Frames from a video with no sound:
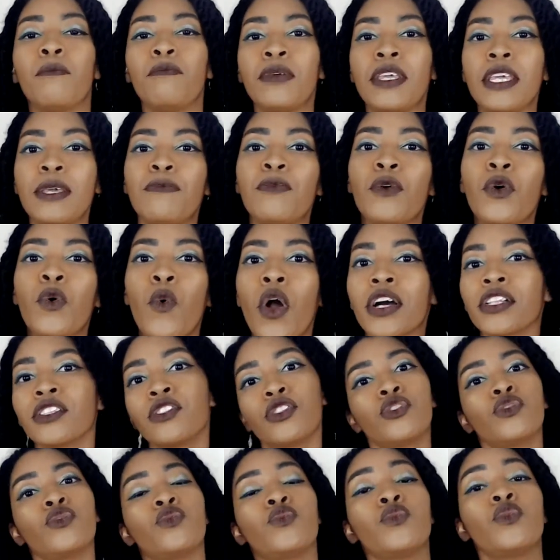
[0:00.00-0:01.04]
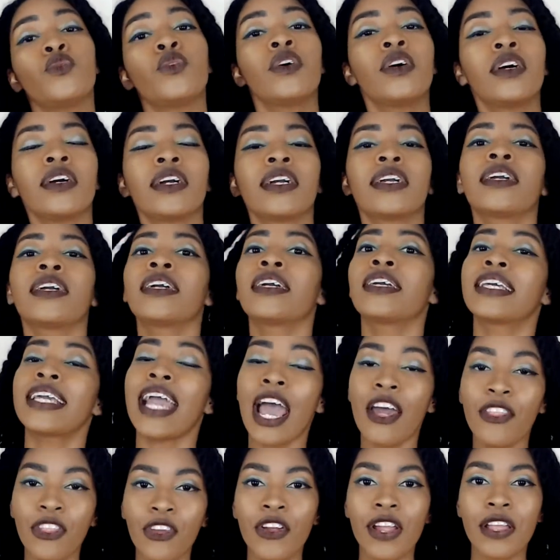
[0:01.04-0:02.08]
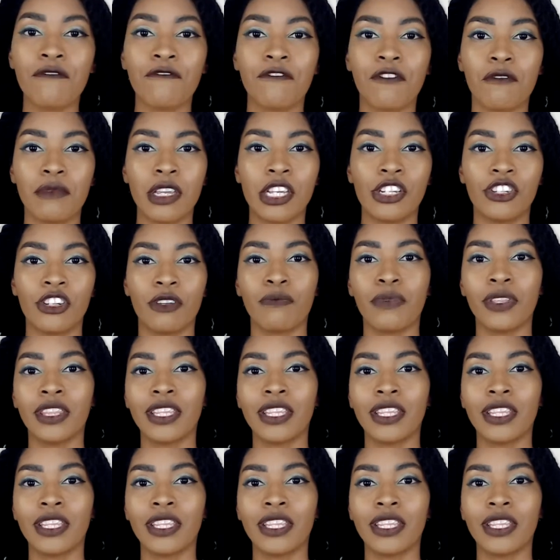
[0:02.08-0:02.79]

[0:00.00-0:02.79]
People want to gather information,